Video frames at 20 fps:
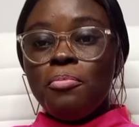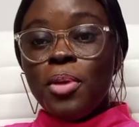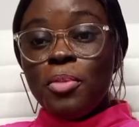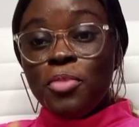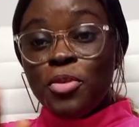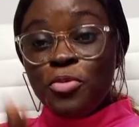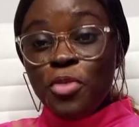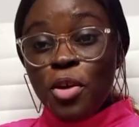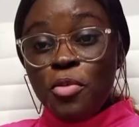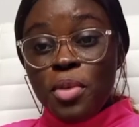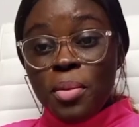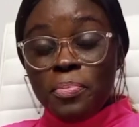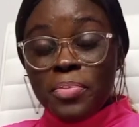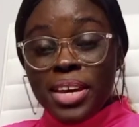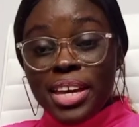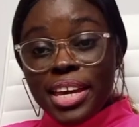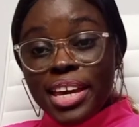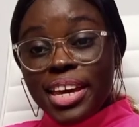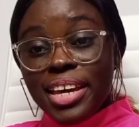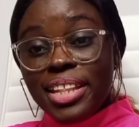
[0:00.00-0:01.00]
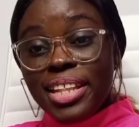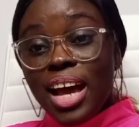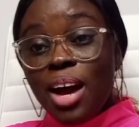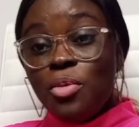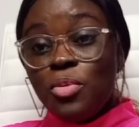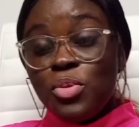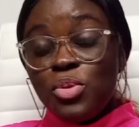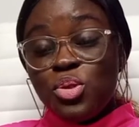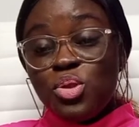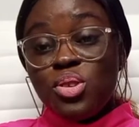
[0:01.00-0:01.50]
But before we begin,
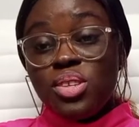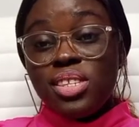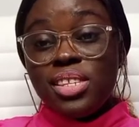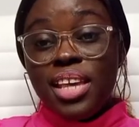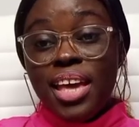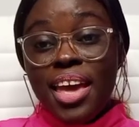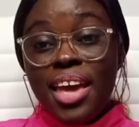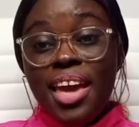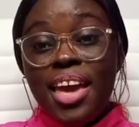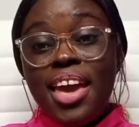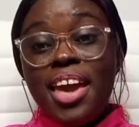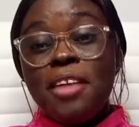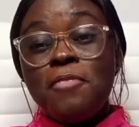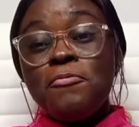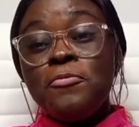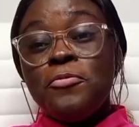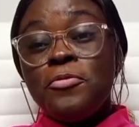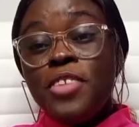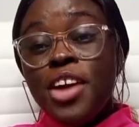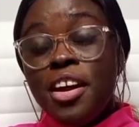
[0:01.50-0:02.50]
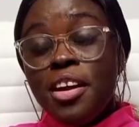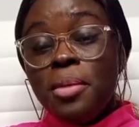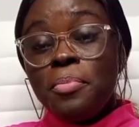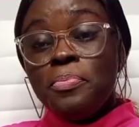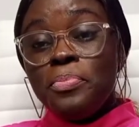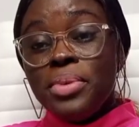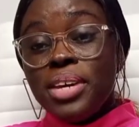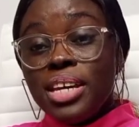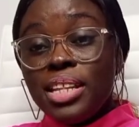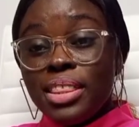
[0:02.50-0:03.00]
I want to say a
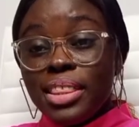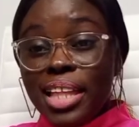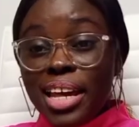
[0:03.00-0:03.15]
very big